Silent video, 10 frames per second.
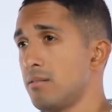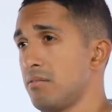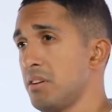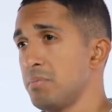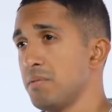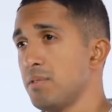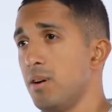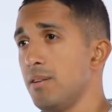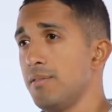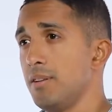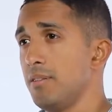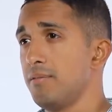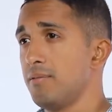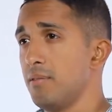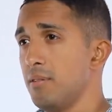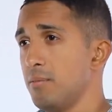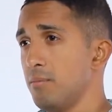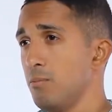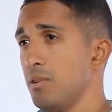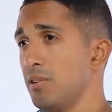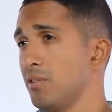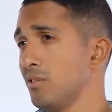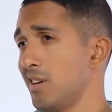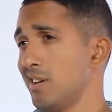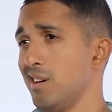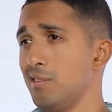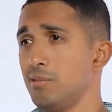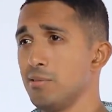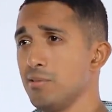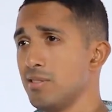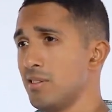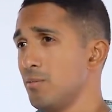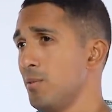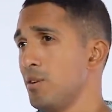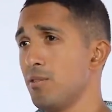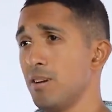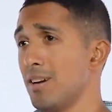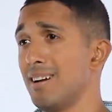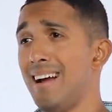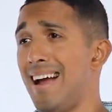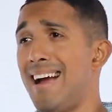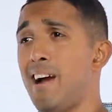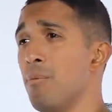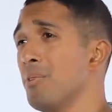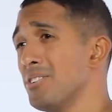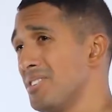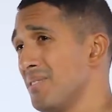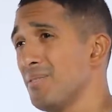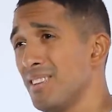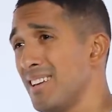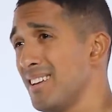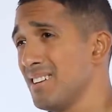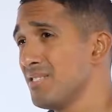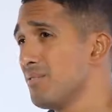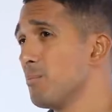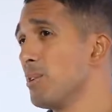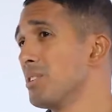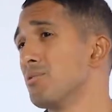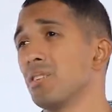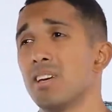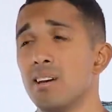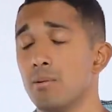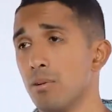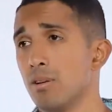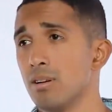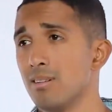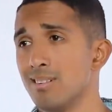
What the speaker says: cups of coffee from weird looking kettles and wondering how much different that is from what you're drinking at work?